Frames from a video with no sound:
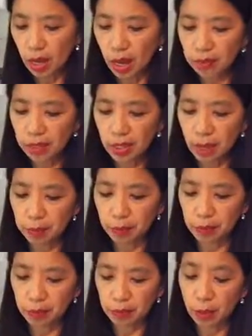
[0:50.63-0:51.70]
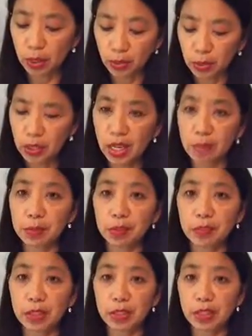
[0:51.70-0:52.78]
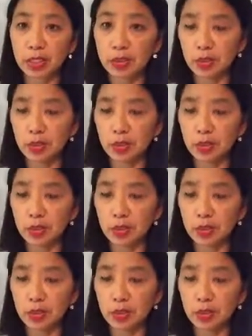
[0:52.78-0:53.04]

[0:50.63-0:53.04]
a quarter cup of coconut